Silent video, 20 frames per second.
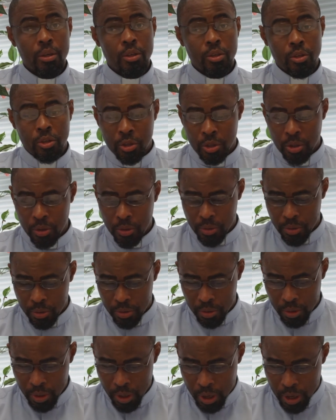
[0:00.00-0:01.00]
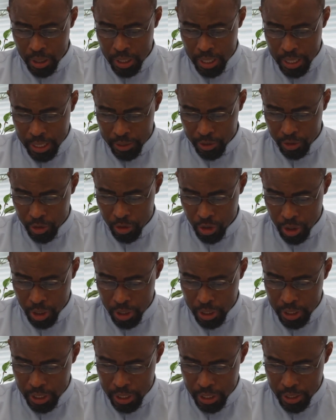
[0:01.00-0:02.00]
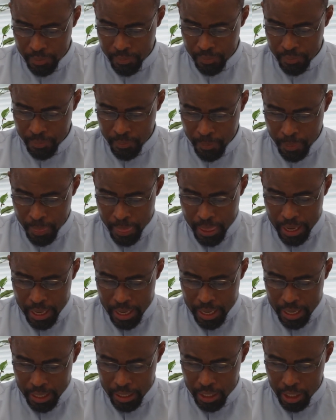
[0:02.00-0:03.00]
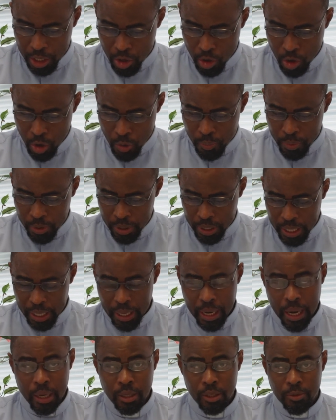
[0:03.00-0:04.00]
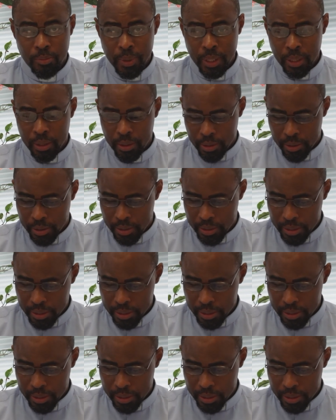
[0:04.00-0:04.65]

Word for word: Soon others joined him and he opened a hospital.